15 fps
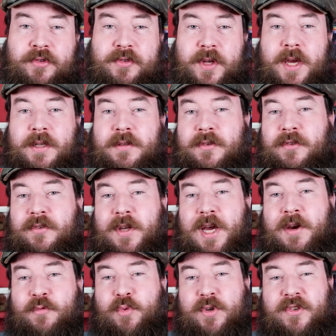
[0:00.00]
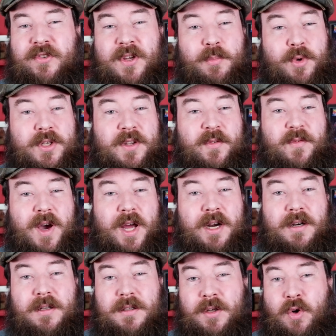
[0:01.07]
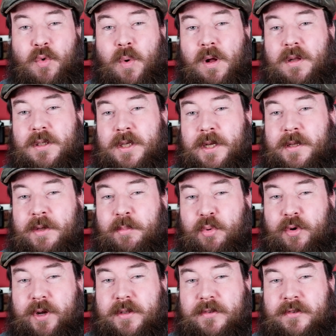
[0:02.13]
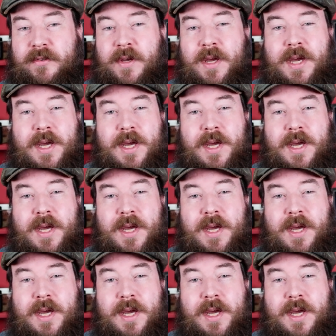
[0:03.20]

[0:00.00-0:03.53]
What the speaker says: saying the staff were somewhat divided on the quality of the prints,